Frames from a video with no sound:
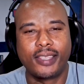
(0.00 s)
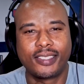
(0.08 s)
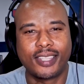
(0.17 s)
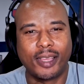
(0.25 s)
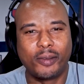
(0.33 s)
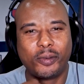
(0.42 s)
as
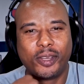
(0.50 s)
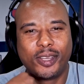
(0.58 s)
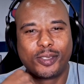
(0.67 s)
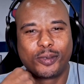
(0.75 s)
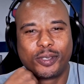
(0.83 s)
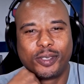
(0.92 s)
I was
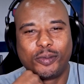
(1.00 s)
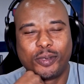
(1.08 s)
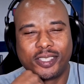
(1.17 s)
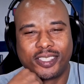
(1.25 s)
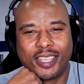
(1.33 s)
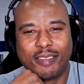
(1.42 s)
when
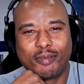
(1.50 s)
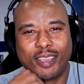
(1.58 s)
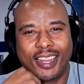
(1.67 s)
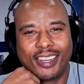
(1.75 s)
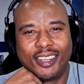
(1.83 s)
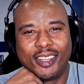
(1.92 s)
Steph got
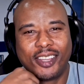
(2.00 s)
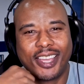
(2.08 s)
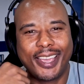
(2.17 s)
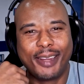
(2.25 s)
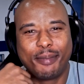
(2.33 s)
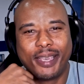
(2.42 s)
a little
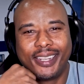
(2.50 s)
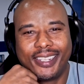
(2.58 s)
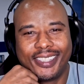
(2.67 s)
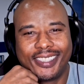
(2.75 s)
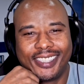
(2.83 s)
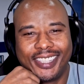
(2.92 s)
animated
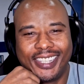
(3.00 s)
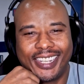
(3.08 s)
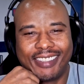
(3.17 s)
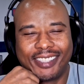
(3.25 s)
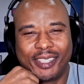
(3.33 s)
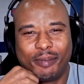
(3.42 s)
at the end
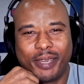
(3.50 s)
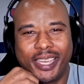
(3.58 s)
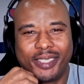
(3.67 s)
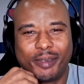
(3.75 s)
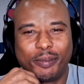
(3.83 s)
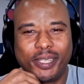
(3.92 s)
after he made
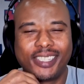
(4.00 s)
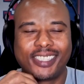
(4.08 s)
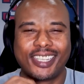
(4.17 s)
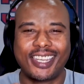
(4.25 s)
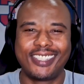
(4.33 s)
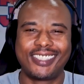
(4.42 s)
the big
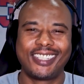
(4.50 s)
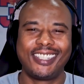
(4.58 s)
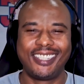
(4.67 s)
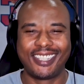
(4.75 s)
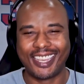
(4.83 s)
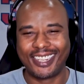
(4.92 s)
shots and he
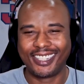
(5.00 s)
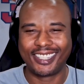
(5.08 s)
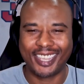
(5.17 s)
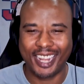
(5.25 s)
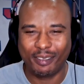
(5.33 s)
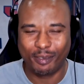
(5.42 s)
got in the
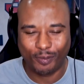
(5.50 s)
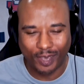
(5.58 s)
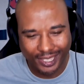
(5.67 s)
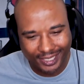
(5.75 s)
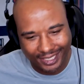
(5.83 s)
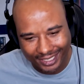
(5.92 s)
camera
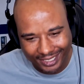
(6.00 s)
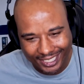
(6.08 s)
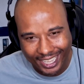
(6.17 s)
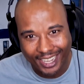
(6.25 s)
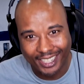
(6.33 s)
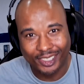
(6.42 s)
face and
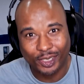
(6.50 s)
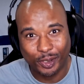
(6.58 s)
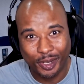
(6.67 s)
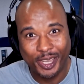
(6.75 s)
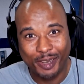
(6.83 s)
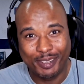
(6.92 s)
kind of
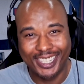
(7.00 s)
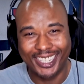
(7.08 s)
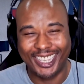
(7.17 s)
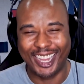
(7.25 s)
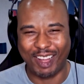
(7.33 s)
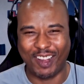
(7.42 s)
screamed in the
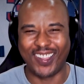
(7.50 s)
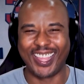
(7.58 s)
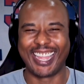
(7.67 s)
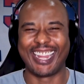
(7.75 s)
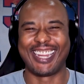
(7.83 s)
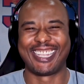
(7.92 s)

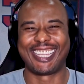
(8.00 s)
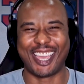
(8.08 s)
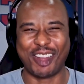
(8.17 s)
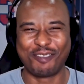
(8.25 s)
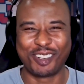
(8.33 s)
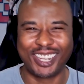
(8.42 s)

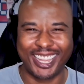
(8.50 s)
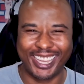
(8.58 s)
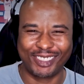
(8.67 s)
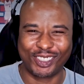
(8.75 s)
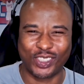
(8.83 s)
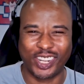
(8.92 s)
camera, like
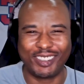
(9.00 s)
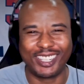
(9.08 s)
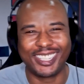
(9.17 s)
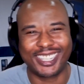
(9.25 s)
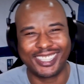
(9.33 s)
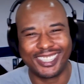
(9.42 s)
straight
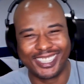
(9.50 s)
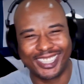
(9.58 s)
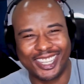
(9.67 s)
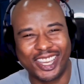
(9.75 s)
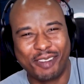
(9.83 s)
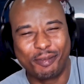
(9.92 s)
looking in the
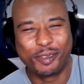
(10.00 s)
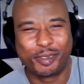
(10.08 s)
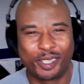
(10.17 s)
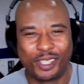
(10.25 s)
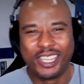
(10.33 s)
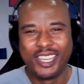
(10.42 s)
camera? What
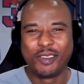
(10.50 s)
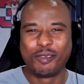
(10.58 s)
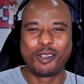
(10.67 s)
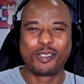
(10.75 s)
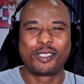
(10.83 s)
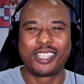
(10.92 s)

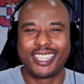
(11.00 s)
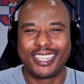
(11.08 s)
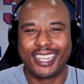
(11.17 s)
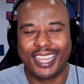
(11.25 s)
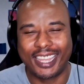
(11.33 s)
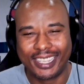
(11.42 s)
did you think of
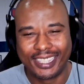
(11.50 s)
that?